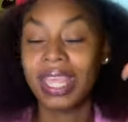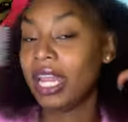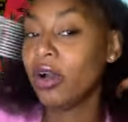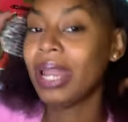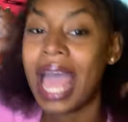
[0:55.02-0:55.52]
They
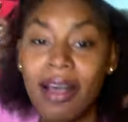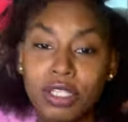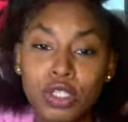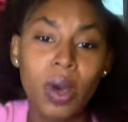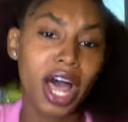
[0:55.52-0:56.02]
don't have
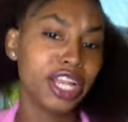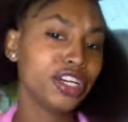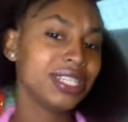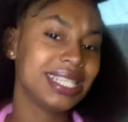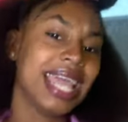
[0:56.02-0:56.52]
to
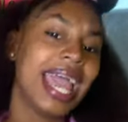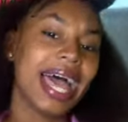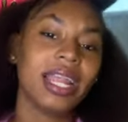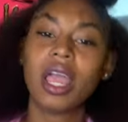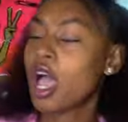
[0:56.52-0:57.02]
understand.